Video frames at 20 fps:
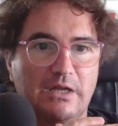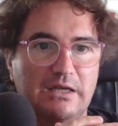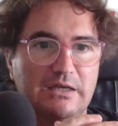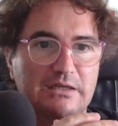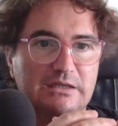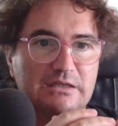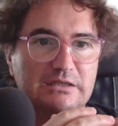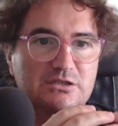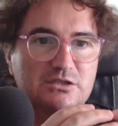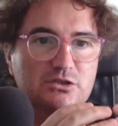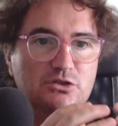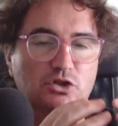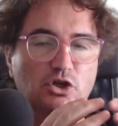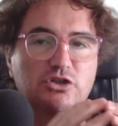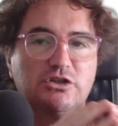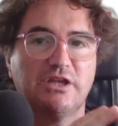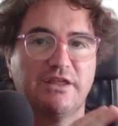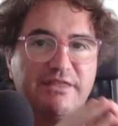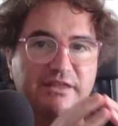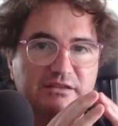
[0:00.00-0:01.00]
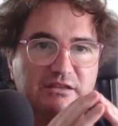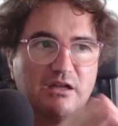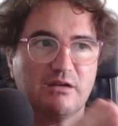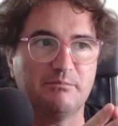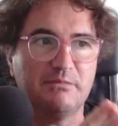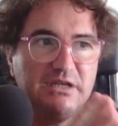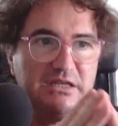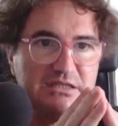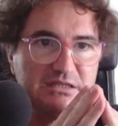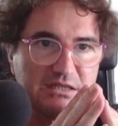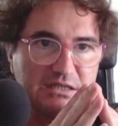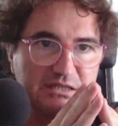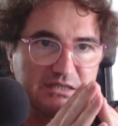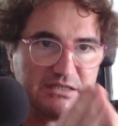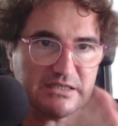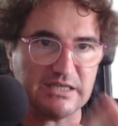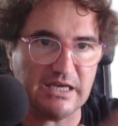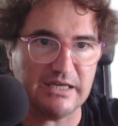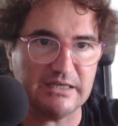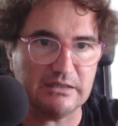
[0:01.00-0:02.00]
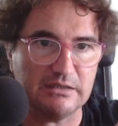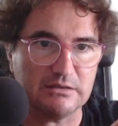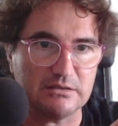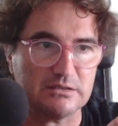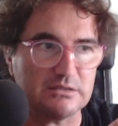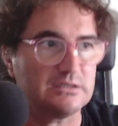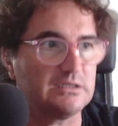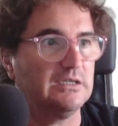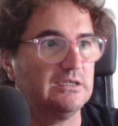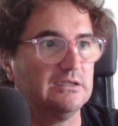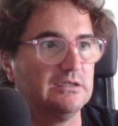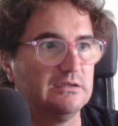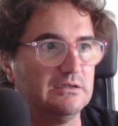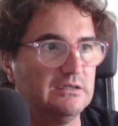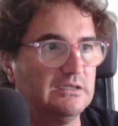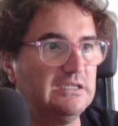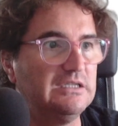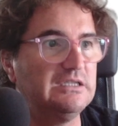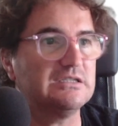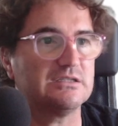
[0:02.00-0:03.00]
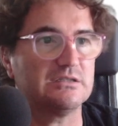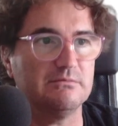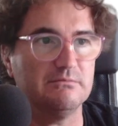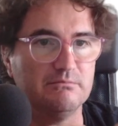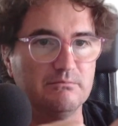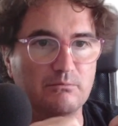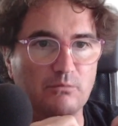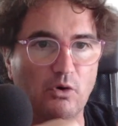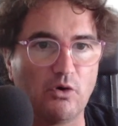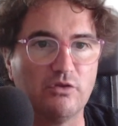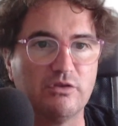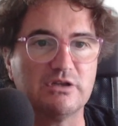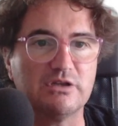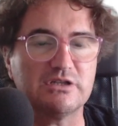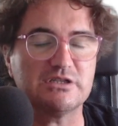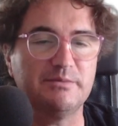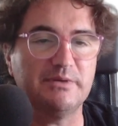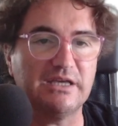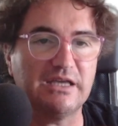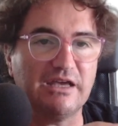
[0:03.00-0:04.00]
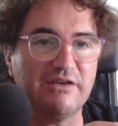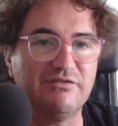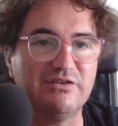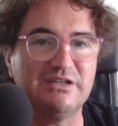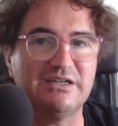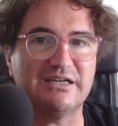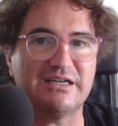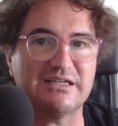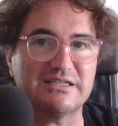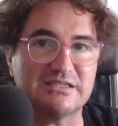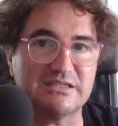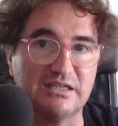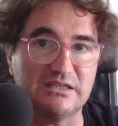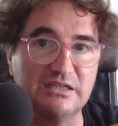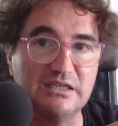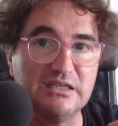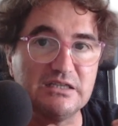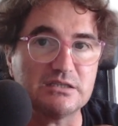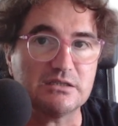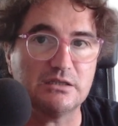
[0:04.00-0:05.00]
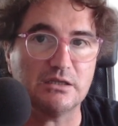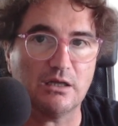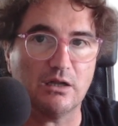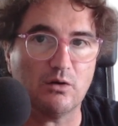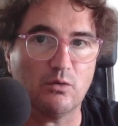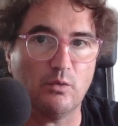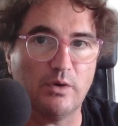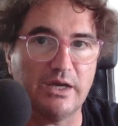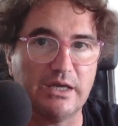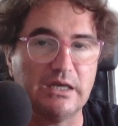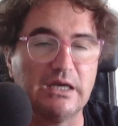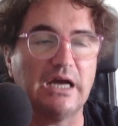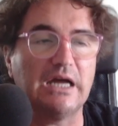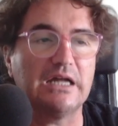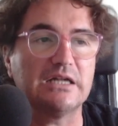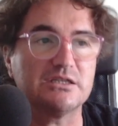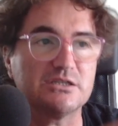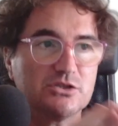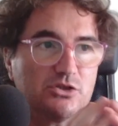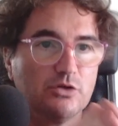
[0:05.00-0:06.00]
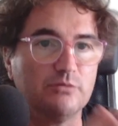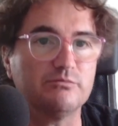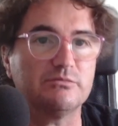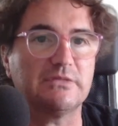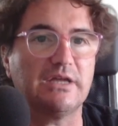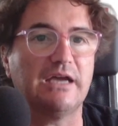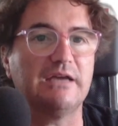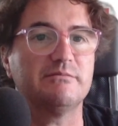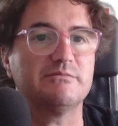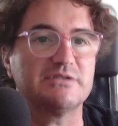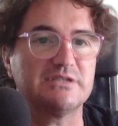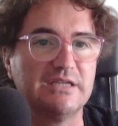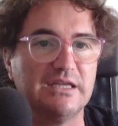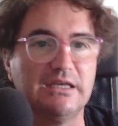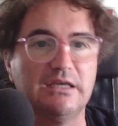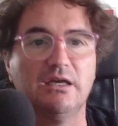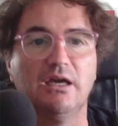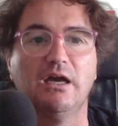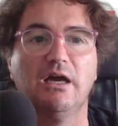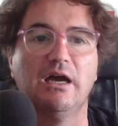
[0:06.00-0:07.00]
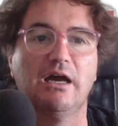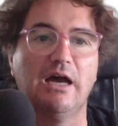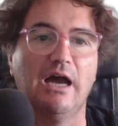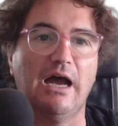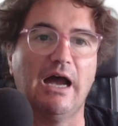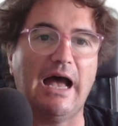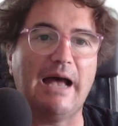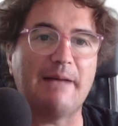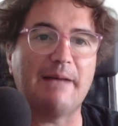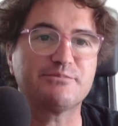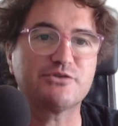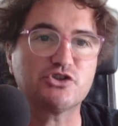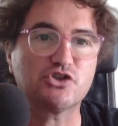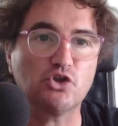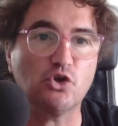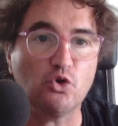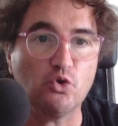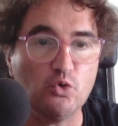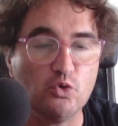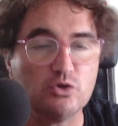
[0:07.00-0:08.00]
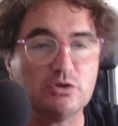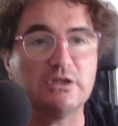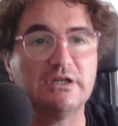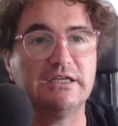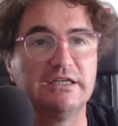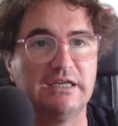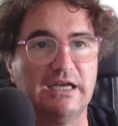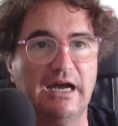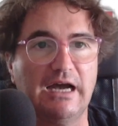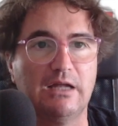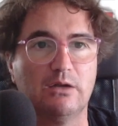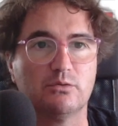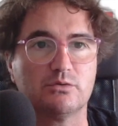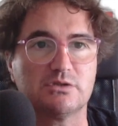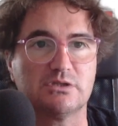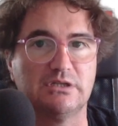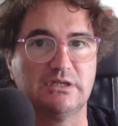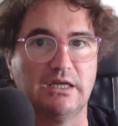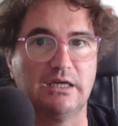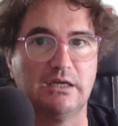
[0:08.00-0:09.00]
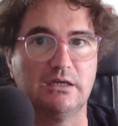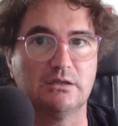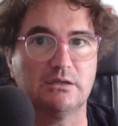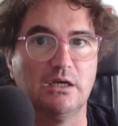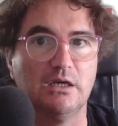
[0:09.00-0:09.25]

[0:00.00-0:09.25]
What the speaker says: a deterministic science. These models behave in a statistical way, and sometimes they absolutely hallucinate.